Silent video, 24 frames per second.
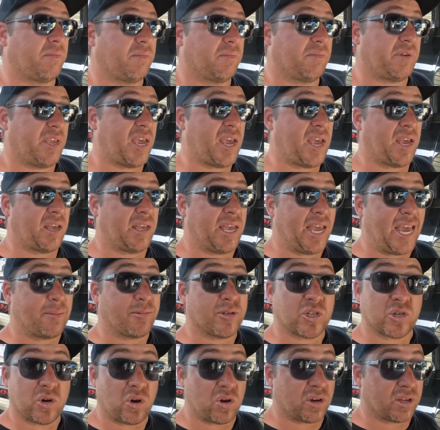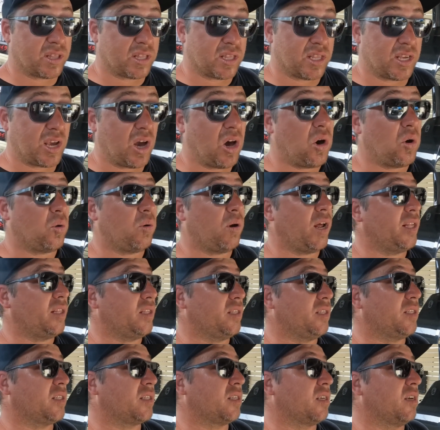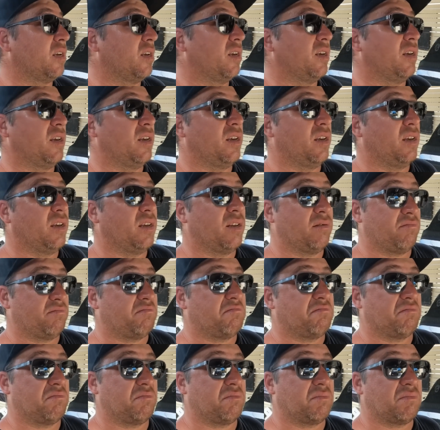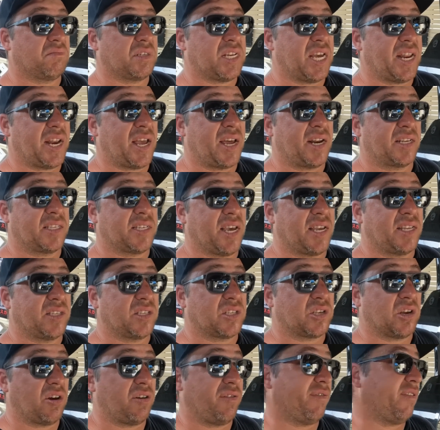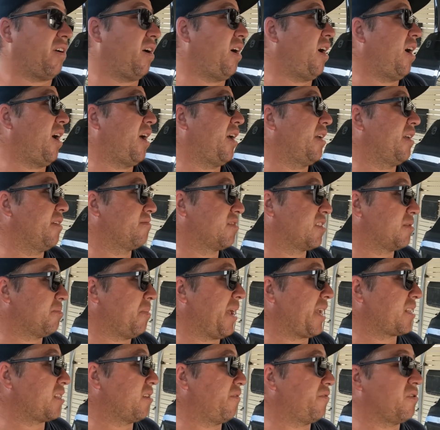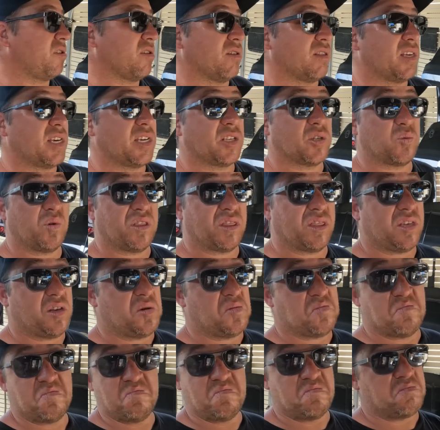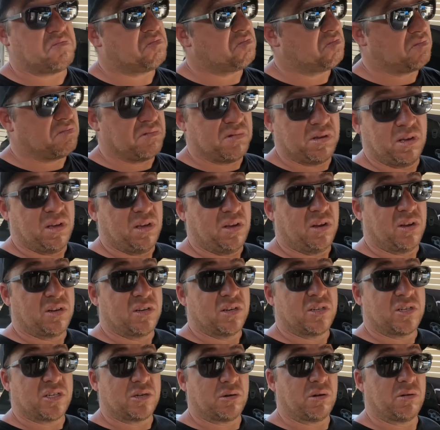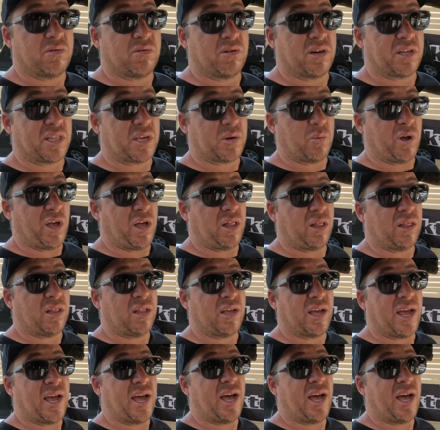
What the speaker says: Yeah, heaps stronger than the old ones. 10 out of 10 so far. Smacked a few things with them. Doing really well.